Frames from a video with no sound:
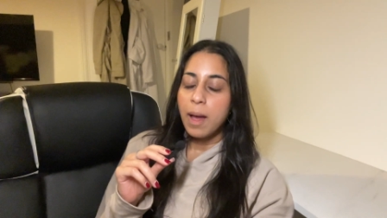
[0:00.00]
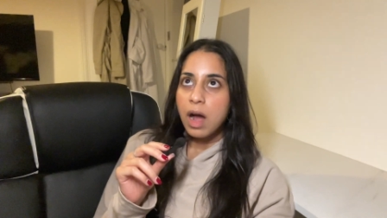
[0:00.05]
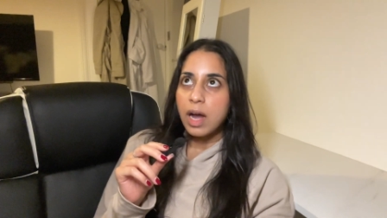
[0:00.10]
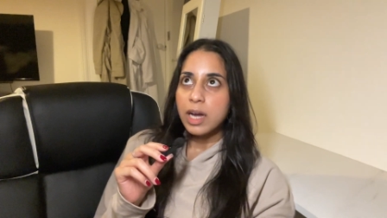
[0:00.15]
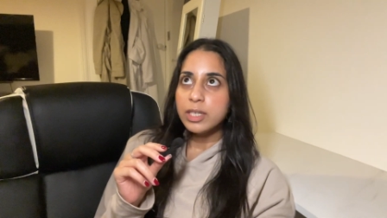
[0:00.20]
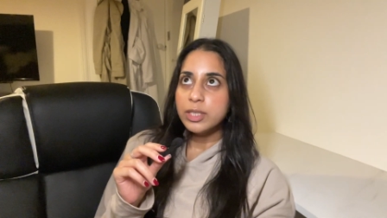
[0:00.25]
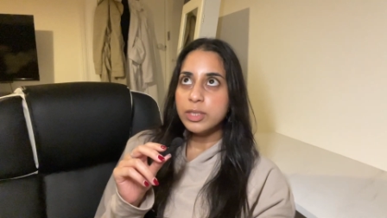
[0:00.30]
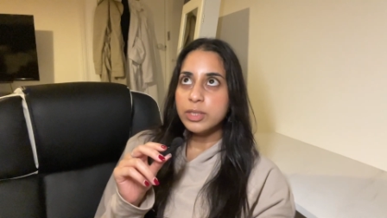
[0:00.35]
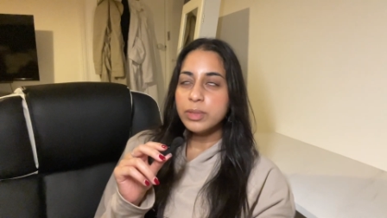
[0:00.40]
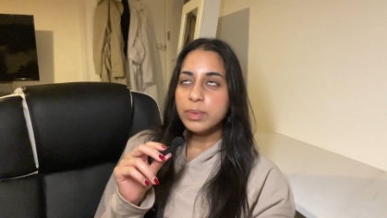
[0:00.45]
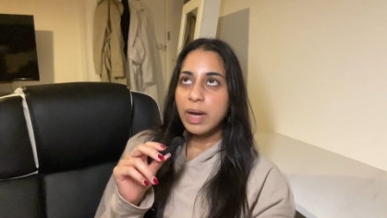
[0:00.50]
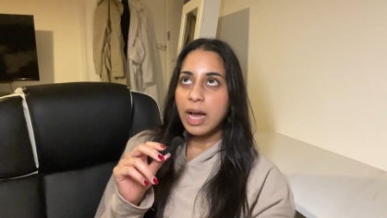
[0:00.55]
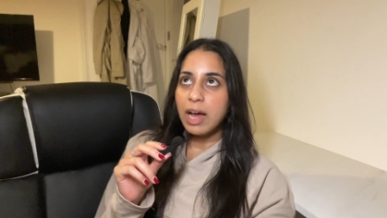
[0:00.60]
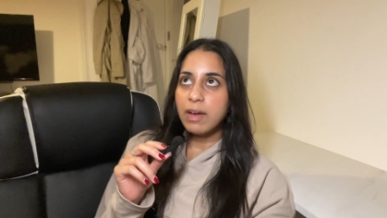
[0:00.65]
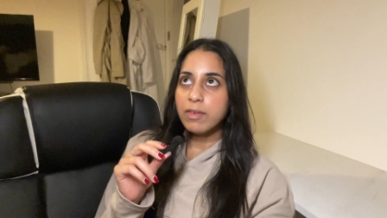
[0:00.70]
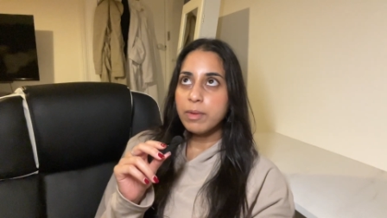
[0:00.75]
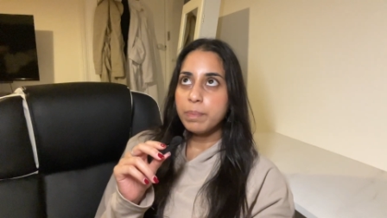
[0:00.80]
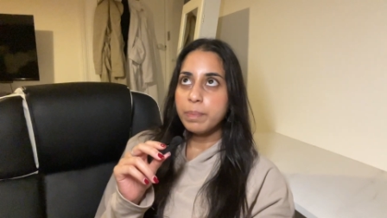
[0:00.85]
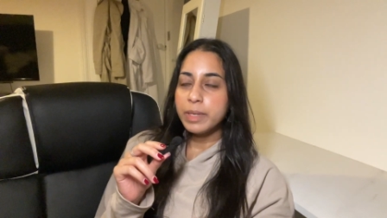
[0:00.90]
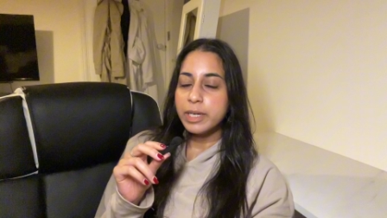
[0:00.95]
I do have
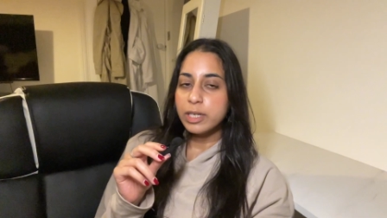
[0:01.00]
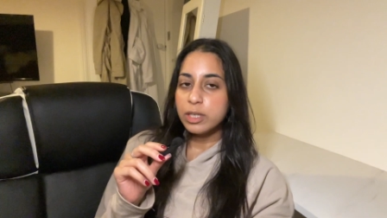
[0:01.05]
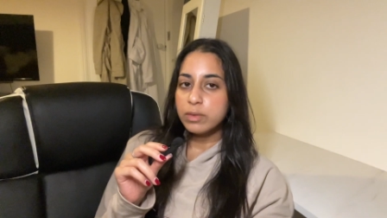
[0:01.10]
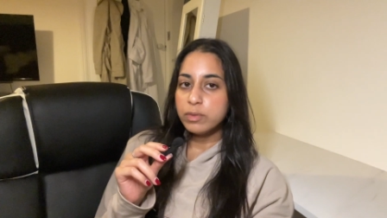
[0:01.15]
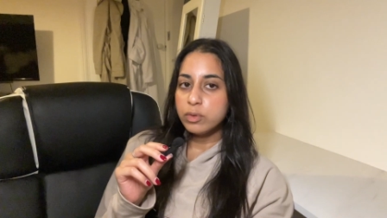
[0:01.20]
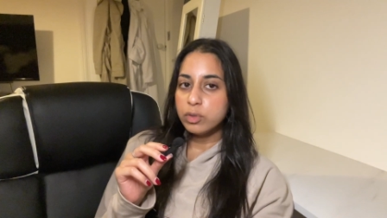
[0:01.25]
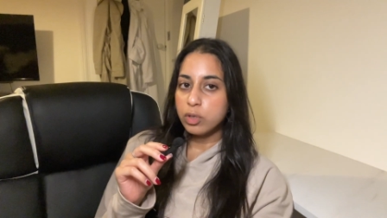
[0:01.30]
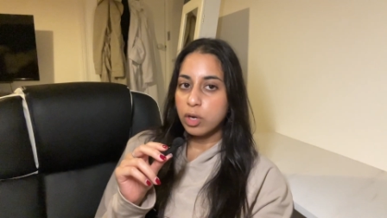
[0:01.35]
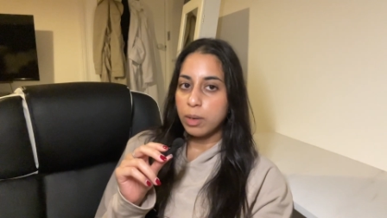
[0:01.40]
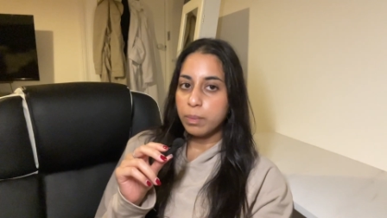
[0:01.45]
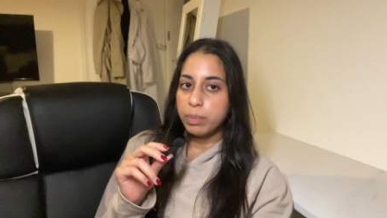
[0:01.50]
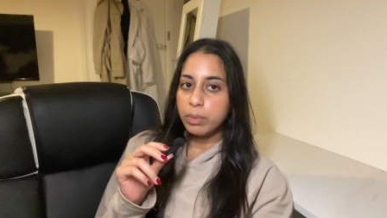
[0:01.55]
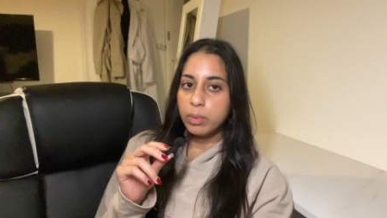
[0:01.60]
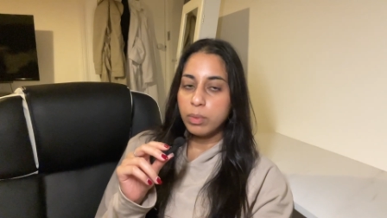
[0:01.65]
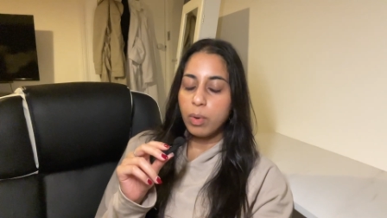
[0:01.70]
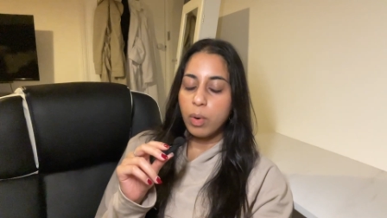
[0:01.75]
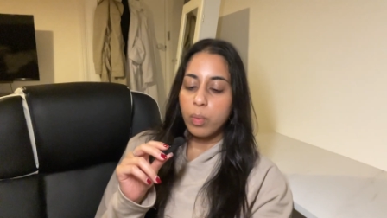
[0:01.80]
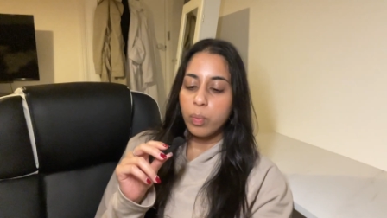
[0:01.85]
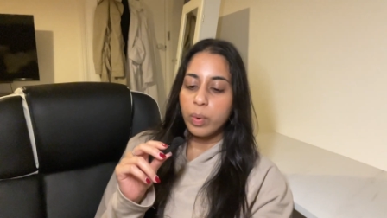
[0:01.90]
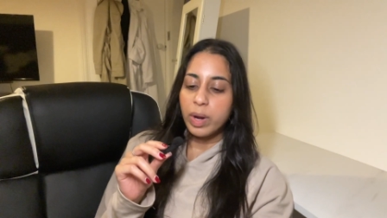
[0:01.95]
a bit of
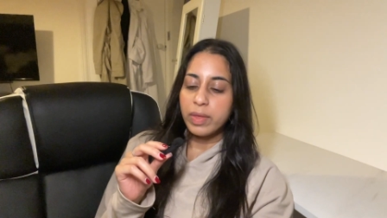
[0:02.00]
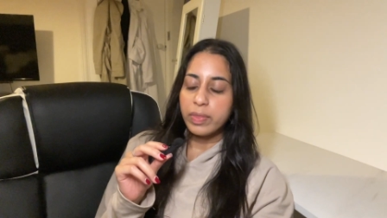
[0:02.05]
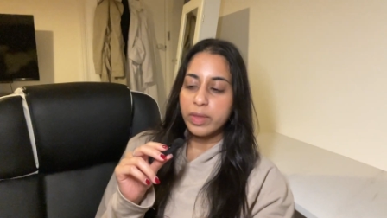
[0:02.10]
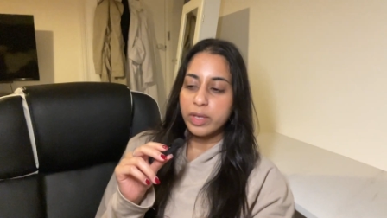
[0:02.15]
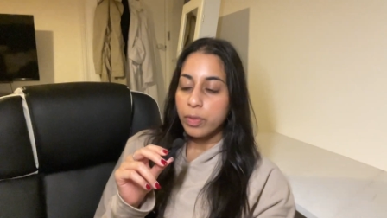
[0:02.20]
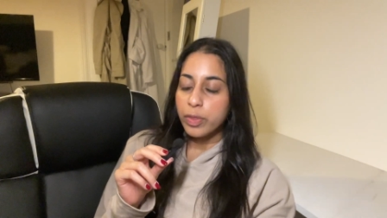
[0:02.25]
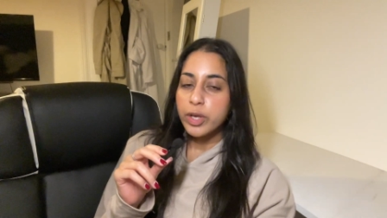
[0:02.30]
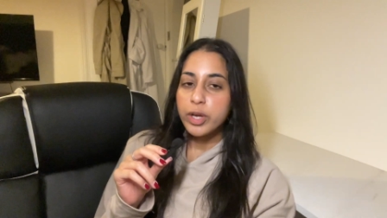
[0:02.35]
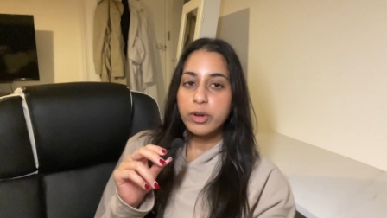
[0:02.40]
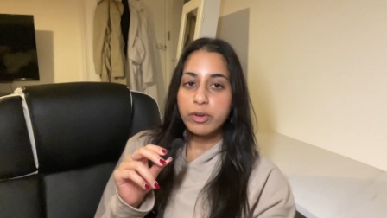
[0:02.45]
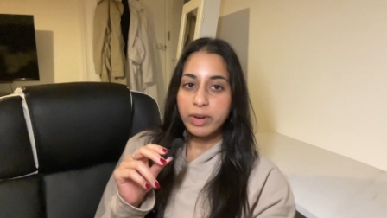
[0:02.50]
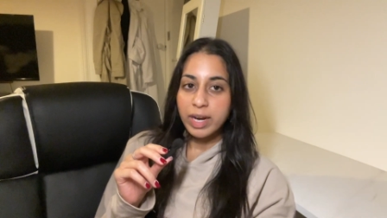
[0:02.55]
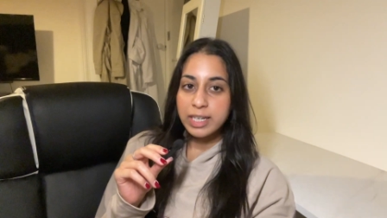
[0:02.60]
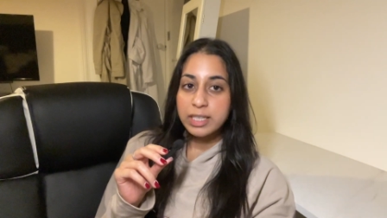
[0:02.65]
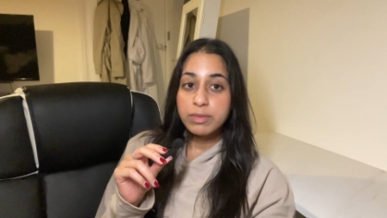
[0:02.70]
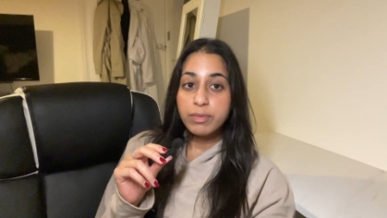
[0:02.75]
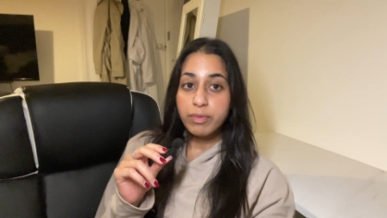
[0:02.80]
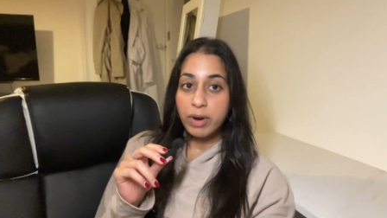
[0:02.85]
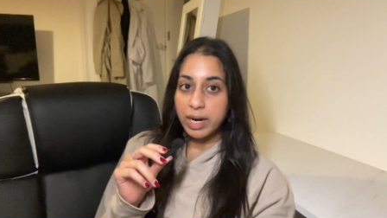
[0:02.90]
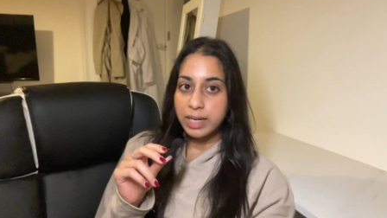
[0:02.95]
trouble with the
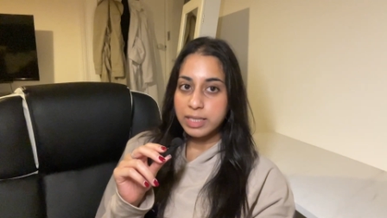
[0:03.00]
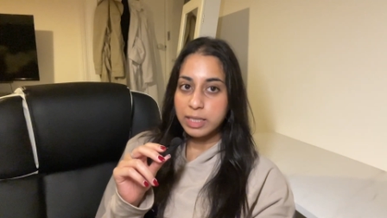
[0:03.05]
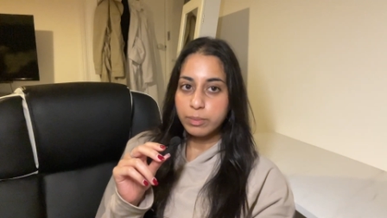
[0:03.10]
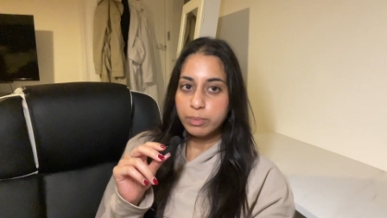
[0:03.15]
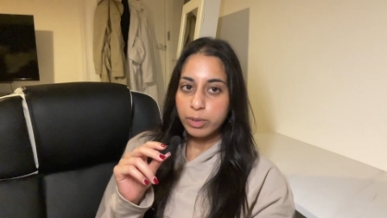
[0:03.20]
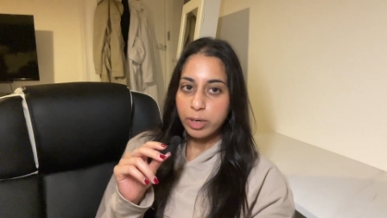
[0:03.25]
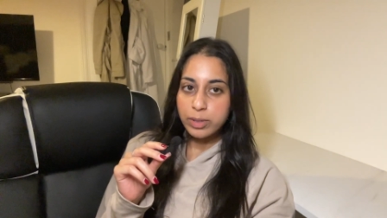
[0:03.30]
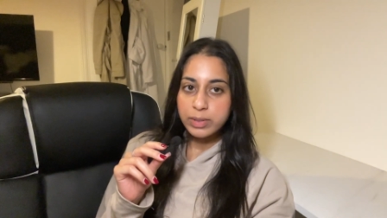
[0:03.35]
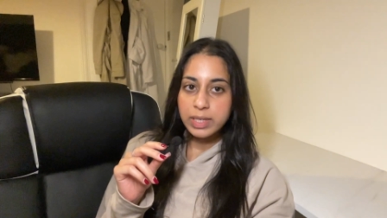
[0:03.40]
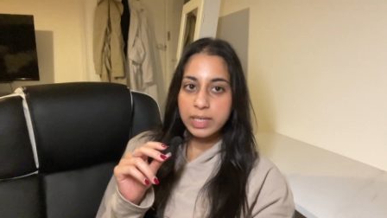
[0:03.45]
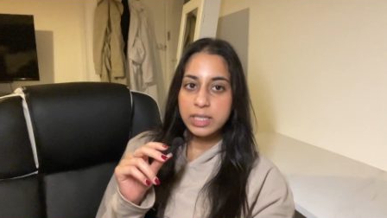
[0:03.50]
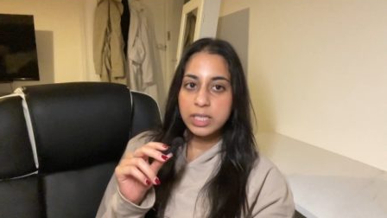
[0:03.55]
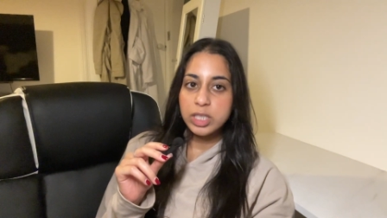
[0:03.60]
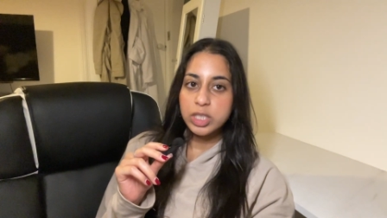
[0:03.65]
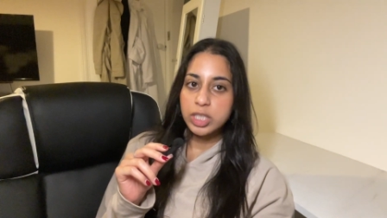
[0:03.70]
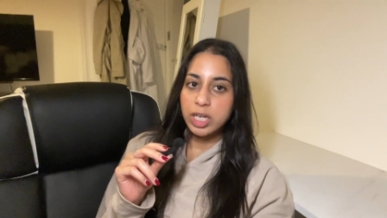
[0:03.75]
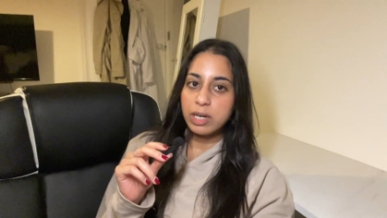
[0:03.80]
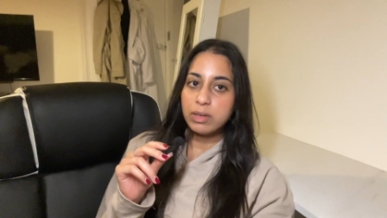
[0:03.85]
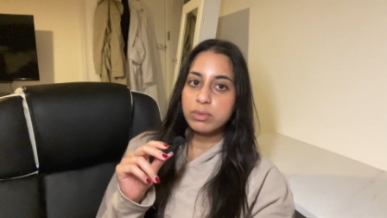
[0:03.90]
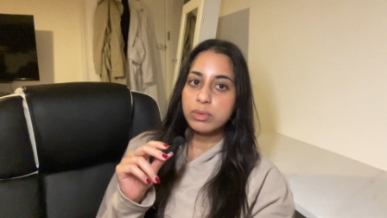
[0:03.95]
creative writing process in
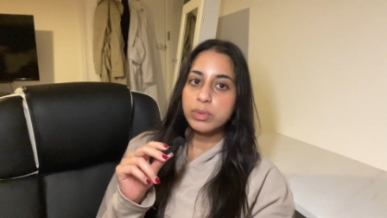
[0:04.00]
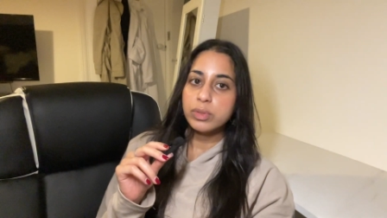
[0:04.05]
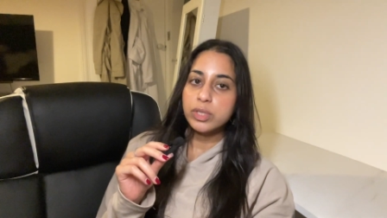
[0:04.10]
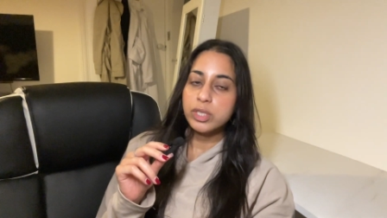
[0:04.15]
general,